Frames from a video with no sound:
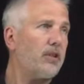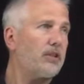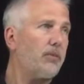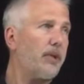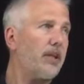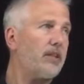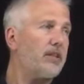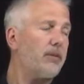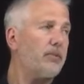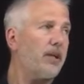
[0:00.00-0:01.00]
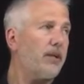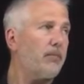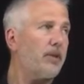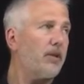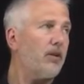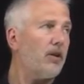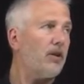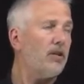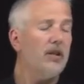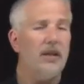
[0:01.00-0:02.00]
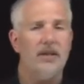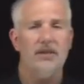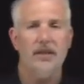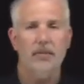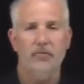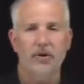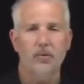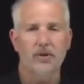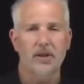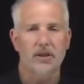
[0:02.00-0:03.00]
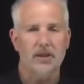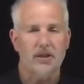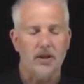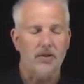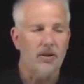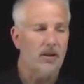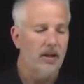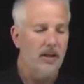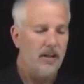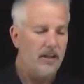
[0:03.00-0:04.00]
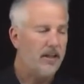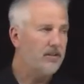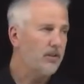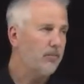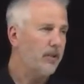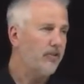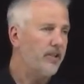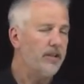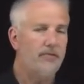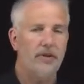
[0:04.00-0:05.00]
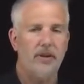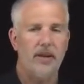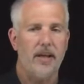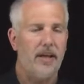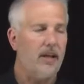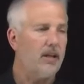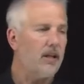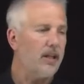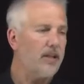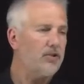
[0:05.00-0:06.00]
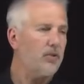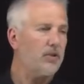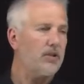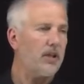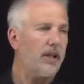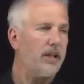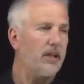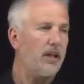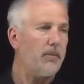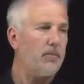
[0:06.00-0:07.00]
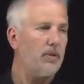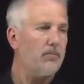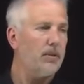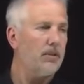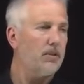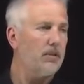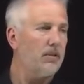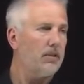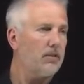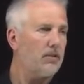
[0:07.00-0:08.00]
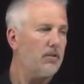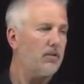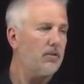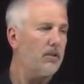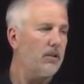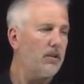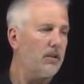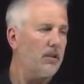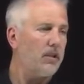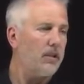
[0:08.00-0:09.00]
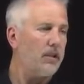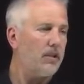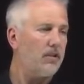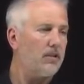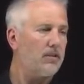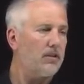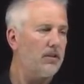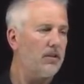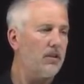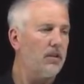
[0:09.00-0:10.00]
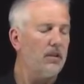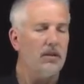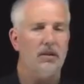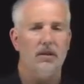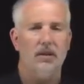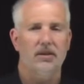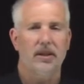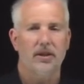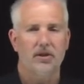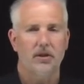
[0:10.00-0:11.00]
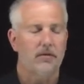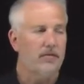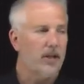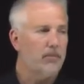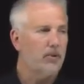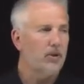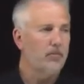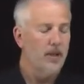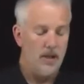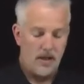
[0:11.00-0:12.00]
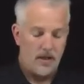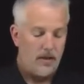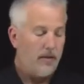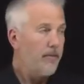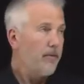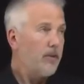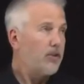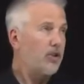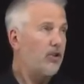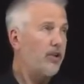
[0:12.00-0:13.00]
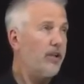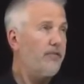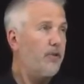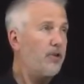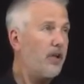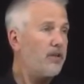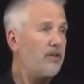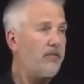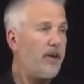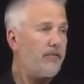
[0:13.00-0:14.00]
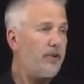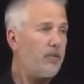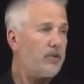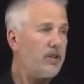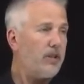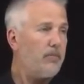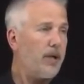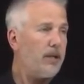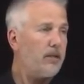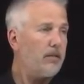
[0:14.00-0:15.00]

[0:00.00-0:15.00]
coming out at the same time, but they're all the same frequency as each other. That's completely different than a light source like a light bulb. So here's a sketch of a light bulb. Certainly photons of that frequency might